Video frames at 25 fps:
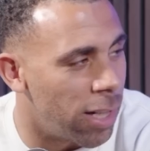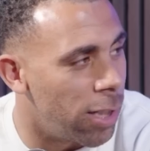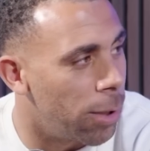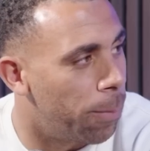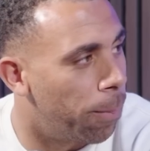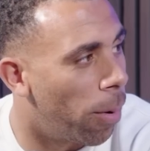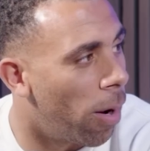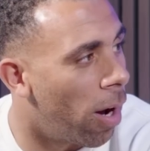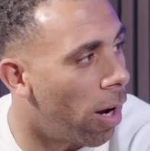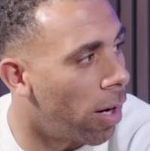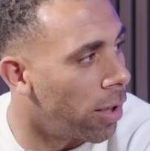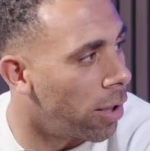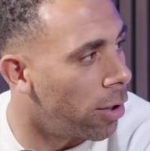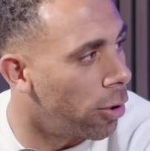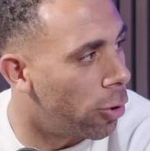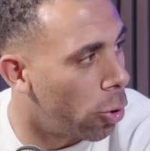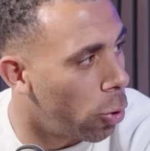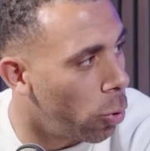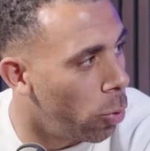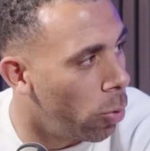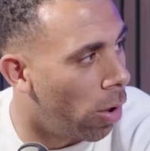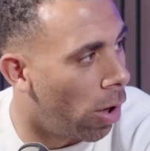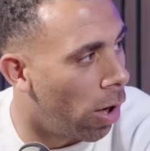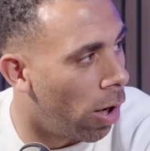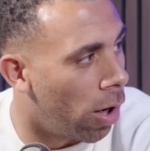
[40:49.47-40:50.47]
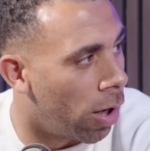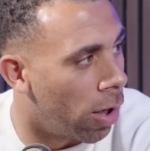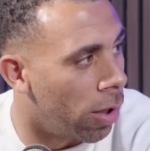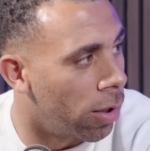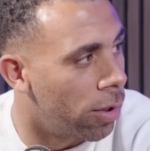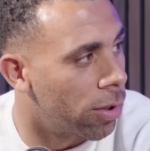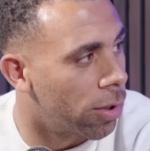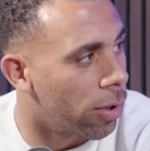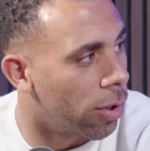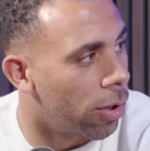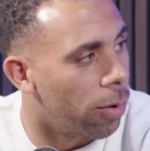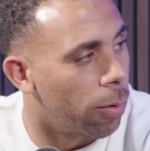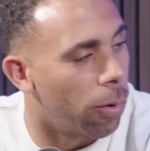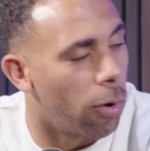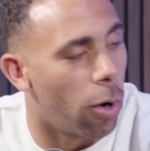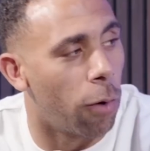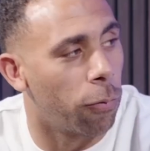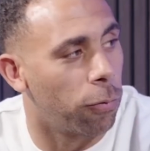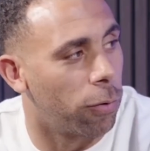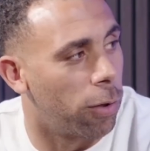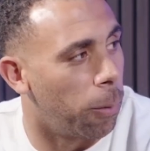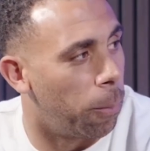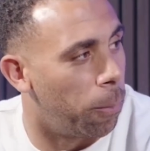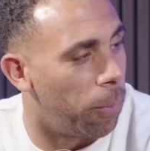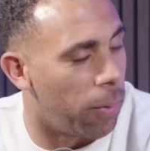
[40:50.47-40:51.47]
he's partying too hard
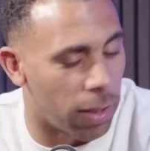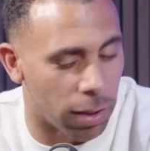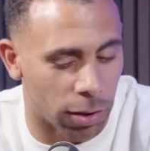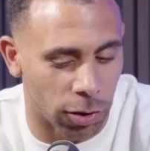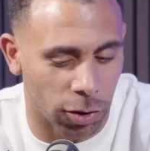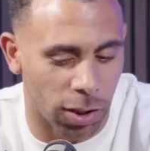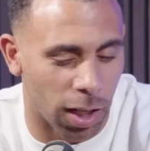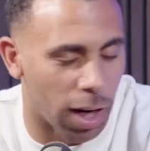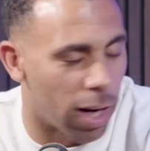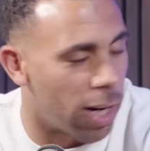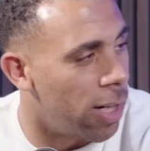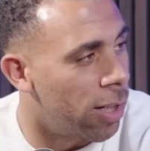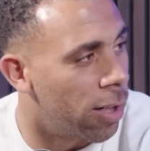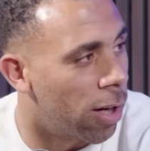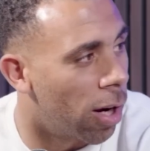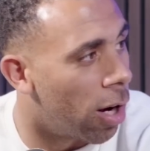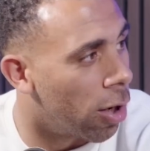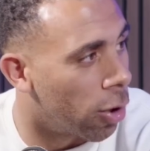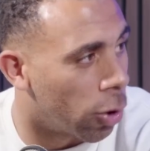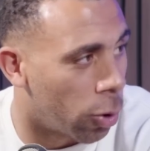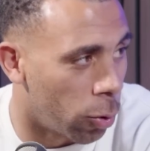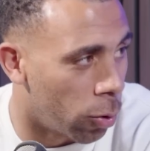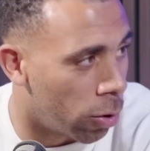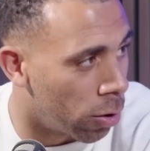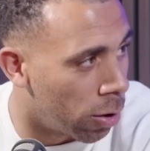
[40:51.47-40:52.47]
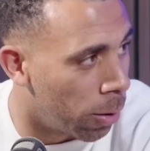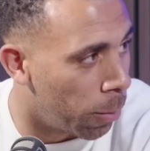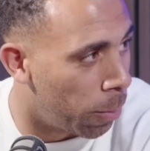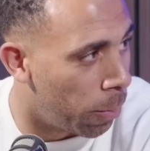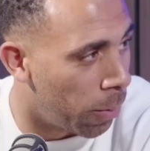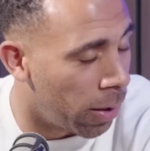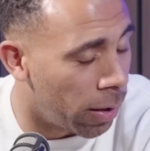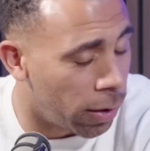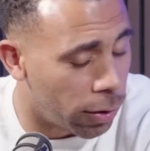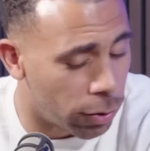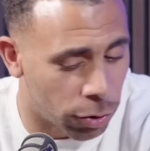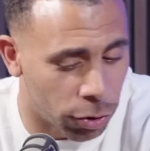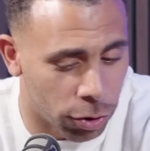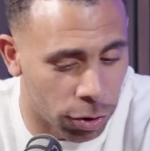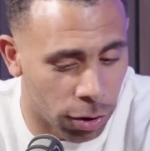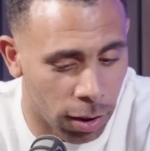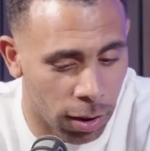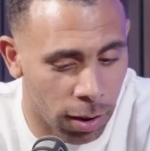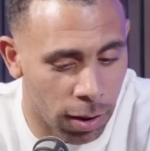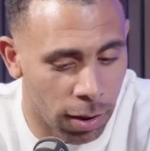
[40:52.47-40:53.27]
off the pitch that he can't do on the pitch,